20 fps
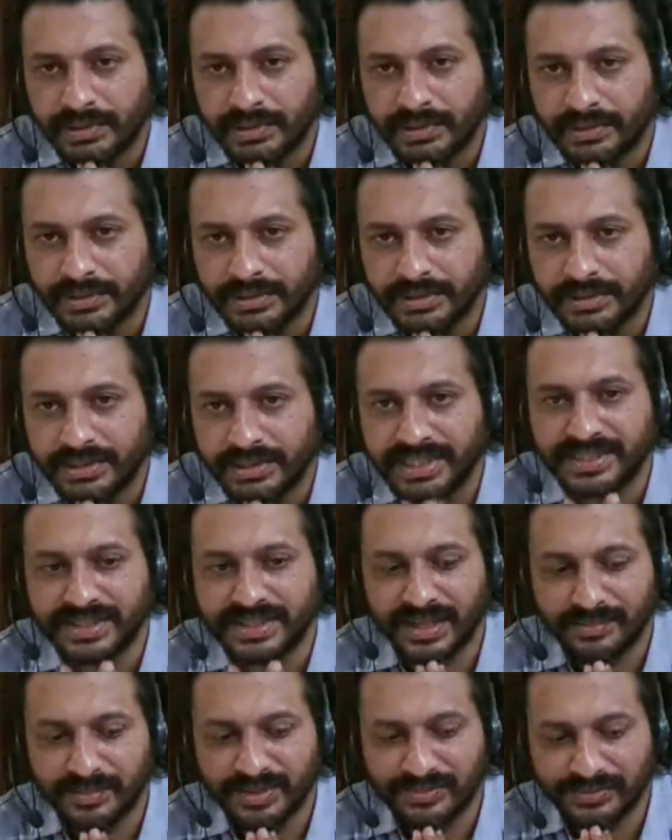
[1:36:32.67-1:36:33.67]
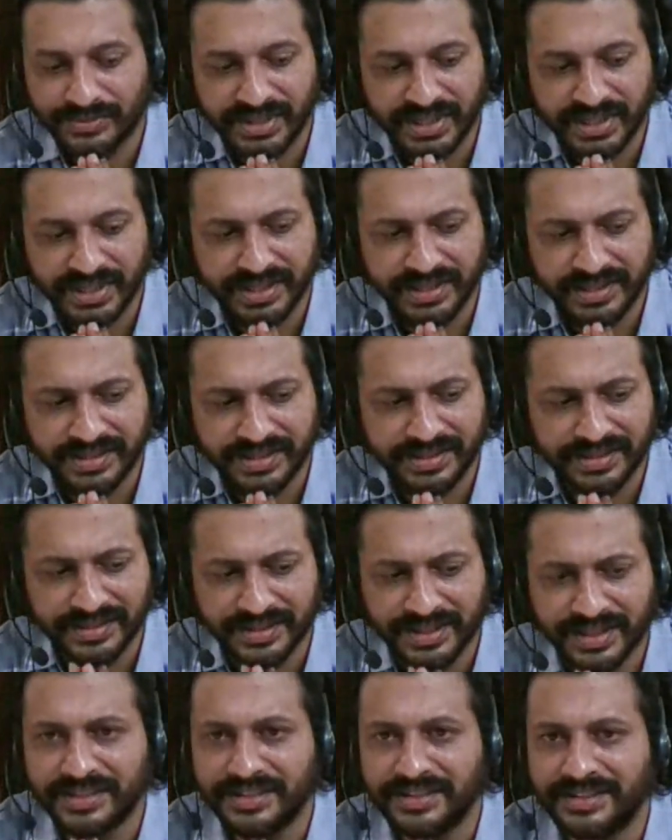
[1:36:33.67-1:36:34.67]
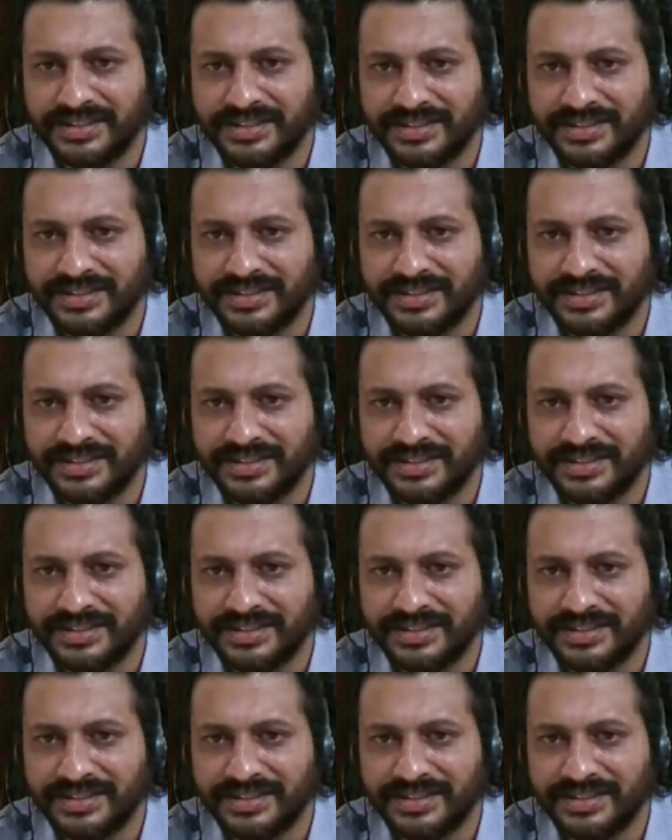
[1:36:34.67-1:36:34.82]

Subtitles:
Rachel, I'm afraid I didn't get it